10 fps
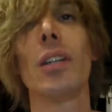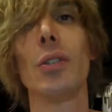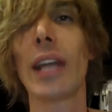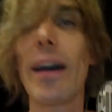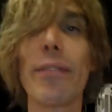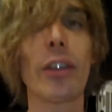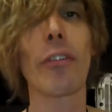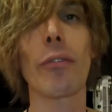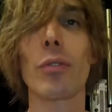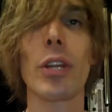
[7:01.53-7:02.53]
who's had
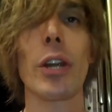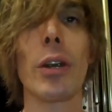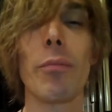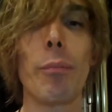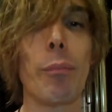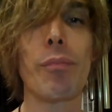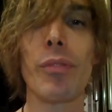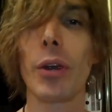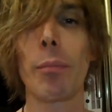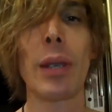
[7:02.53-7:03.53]
their
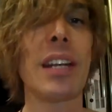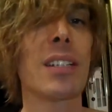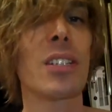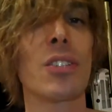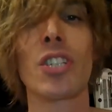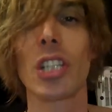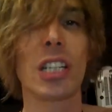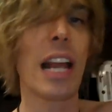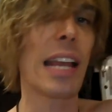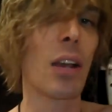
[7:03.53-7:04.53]
penises
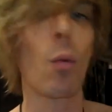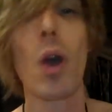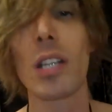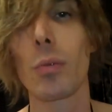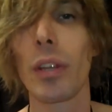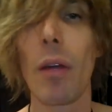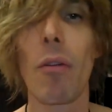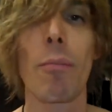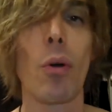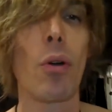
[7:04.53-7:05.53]
just like it was when they
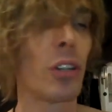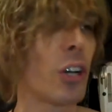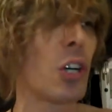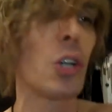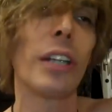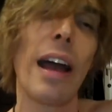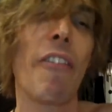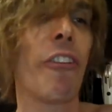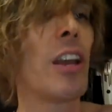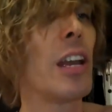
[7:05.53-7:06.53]
were born their whole
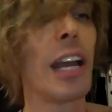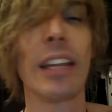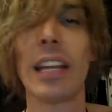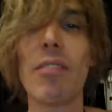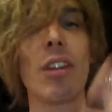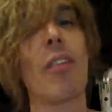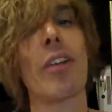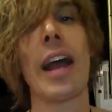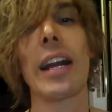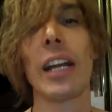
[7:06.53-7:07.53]
life, and they've
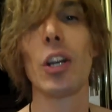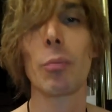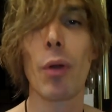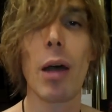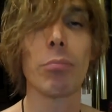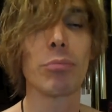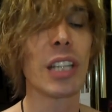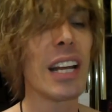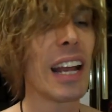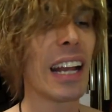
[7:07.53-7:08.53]
never had health problems.
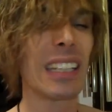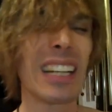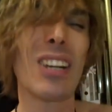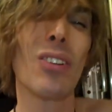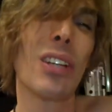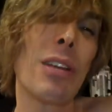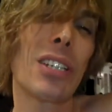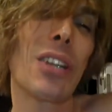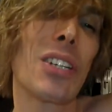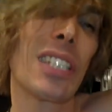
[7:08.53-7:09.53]
And, you know, the
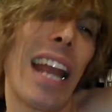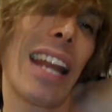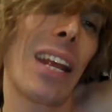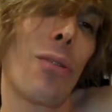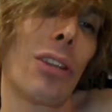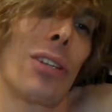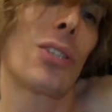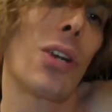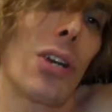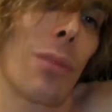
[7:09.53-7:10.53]
misunderstanding with the
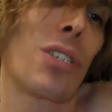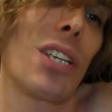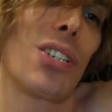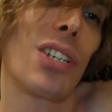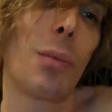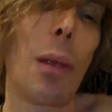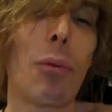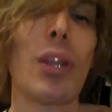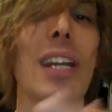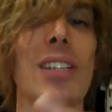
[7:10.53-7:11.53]
circumcision is people
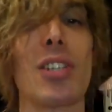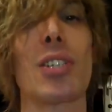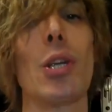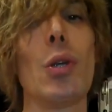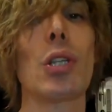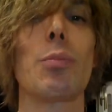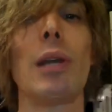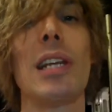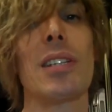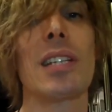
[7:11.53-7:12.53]
think it's just a useless
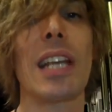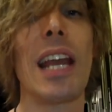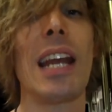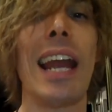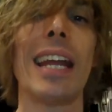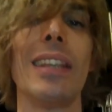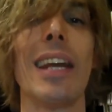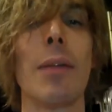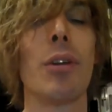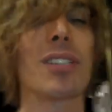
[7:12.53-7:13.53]
piece of skin hanging
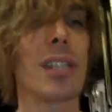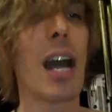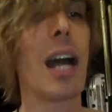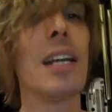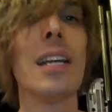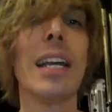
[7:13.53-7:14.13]
there, but it's not.